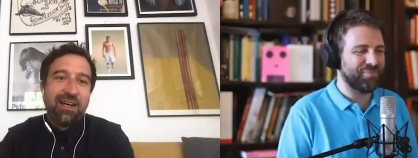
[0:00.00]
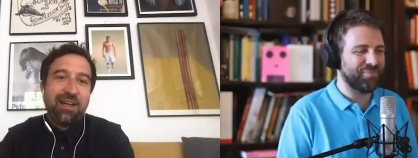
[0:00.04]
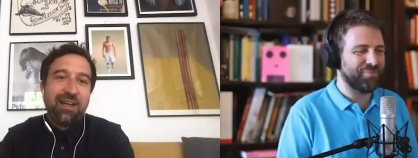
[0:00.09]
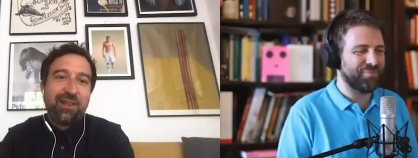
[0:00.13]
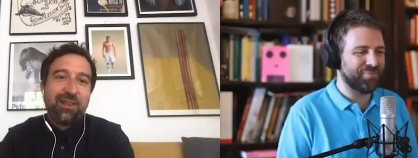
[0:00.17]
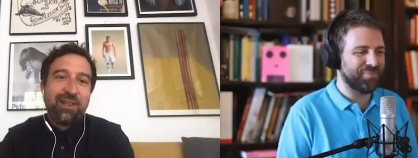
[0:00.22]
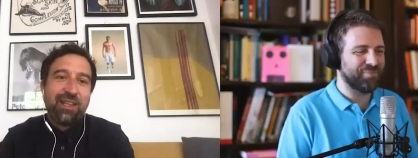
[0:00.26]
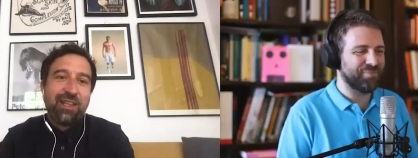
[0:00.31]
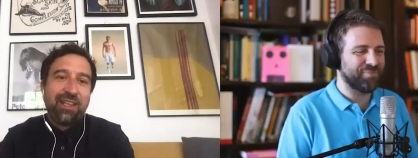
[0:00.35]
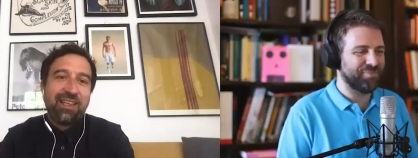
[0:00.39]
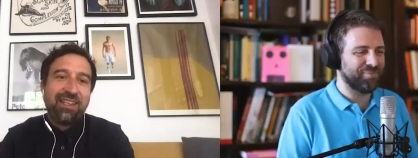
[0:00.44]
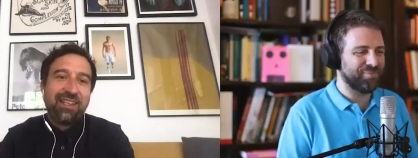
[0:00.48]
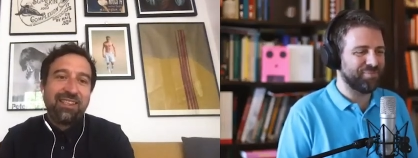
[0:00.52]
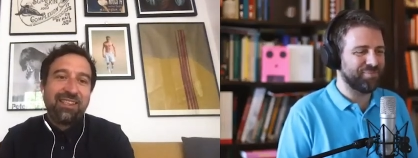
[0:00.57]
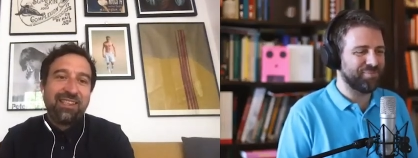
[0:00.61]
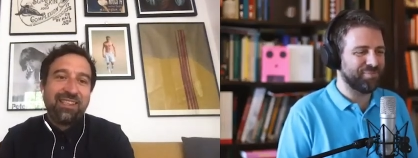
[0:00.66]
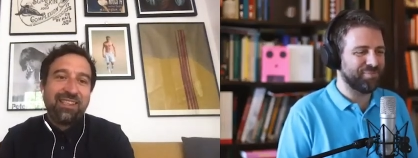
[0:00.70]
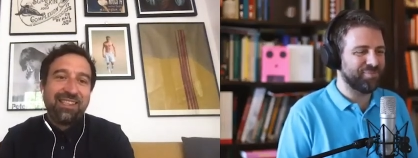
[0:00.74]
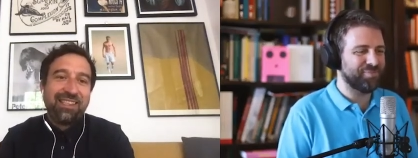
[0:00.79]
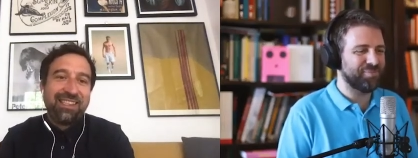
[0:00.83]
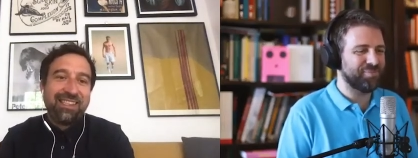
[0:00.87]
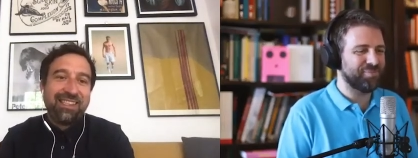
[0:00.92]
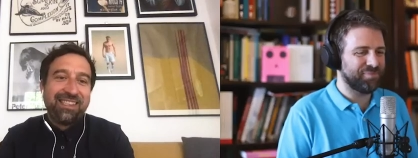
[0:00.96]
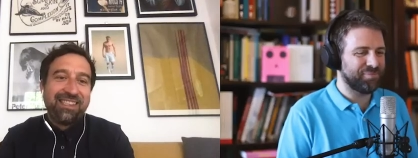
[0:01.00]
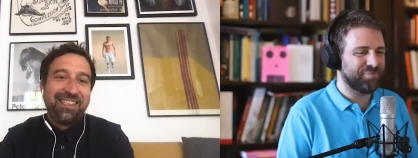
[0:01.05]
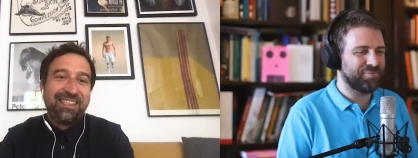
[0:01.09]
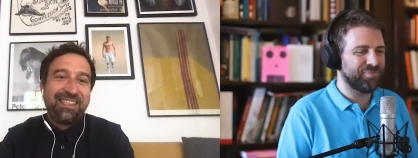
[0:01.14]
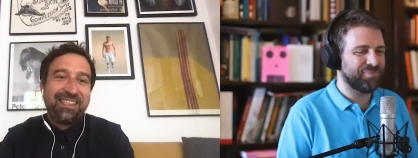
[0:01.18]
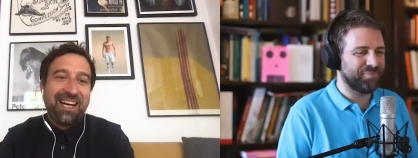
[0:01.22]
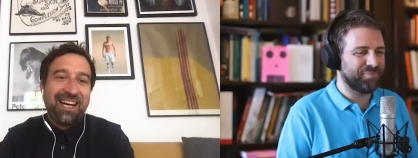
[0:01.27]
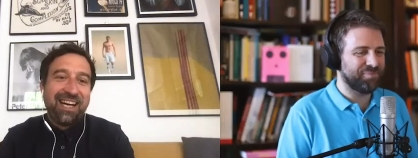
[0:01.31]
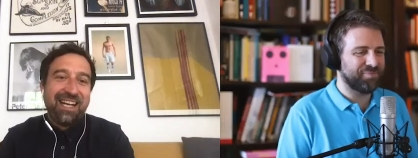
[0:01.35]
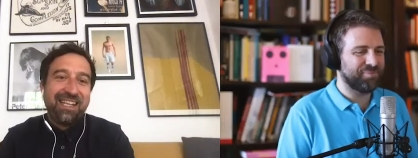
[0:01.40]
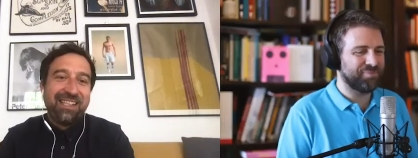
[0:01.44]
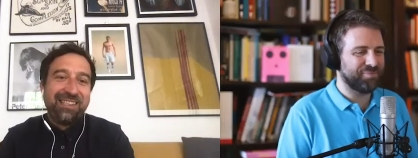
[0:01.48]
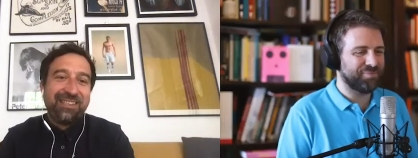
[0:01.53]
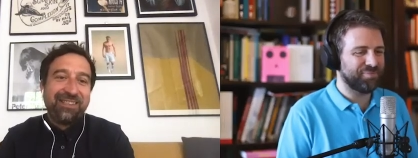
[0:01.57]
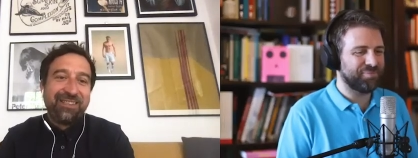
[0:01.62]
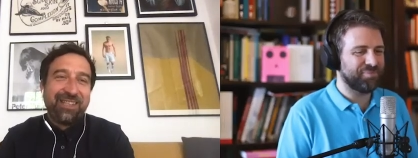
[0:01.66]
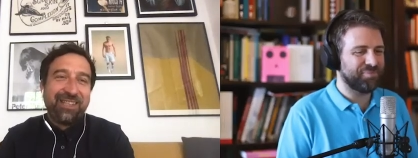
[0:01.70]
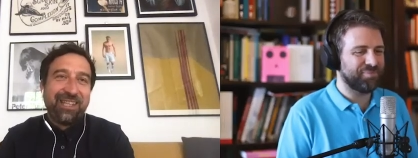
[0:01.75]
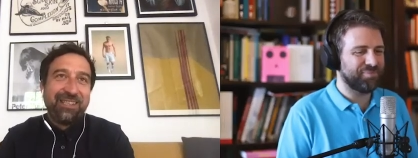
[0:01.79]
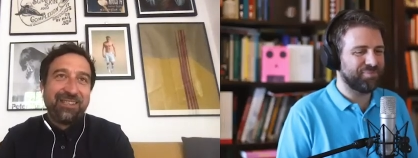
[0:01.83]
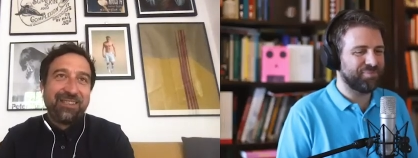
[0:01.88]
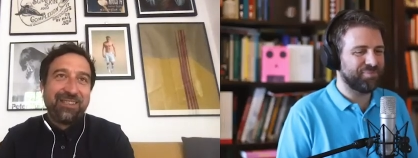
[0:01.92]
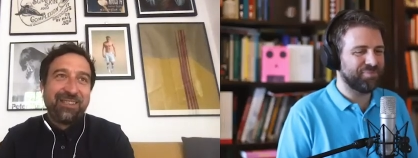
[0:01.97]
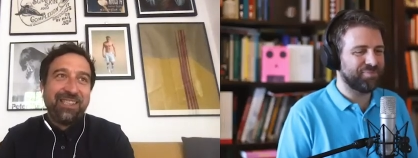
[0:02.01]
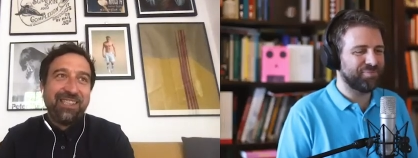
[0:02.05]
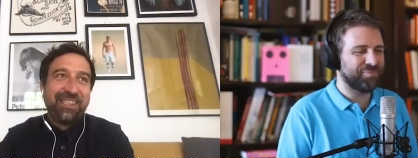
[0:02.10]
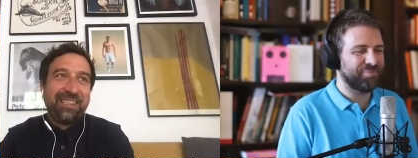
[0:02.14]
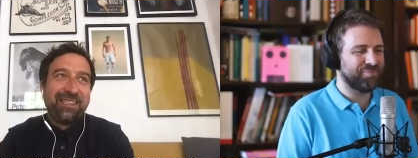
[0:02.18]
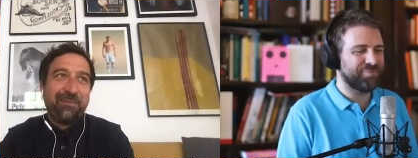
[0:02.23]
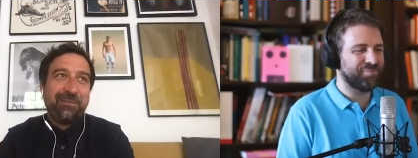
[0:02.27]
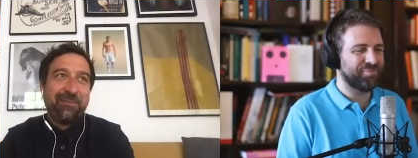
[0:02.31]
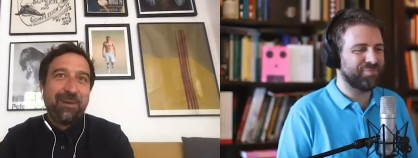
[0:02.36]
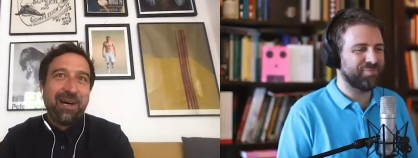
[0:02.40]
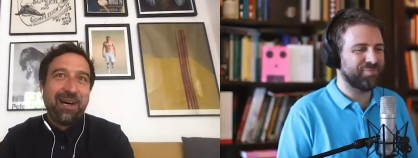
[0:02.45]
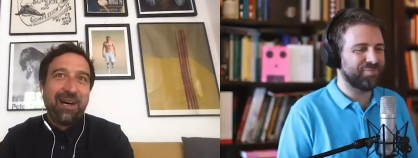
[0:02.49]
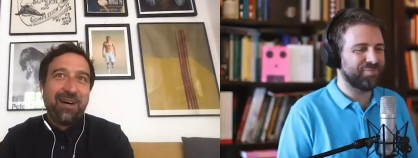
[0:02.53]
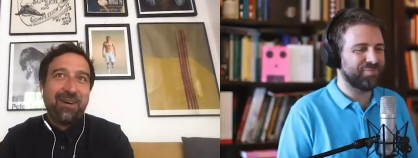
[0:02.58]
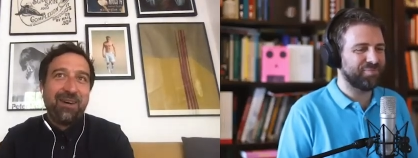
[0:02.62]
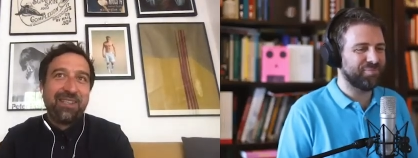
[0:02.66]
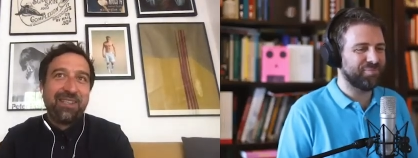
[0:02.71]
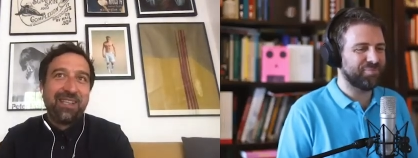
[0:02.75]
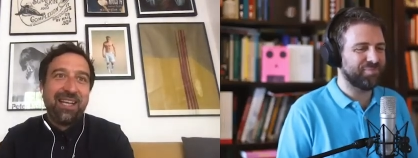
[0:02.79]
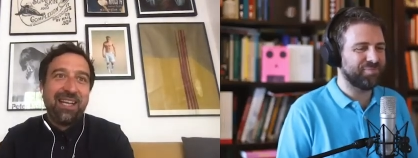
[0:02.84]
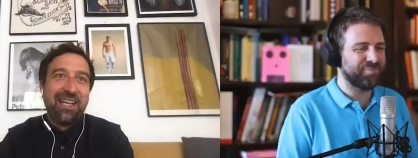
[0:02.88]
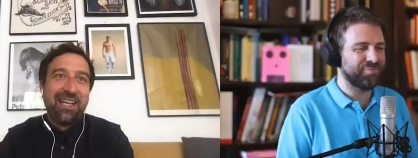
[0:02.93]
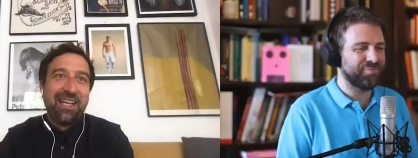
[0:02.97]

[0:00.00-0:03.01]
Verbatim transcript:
Speaker 1: i think that uh, design education is about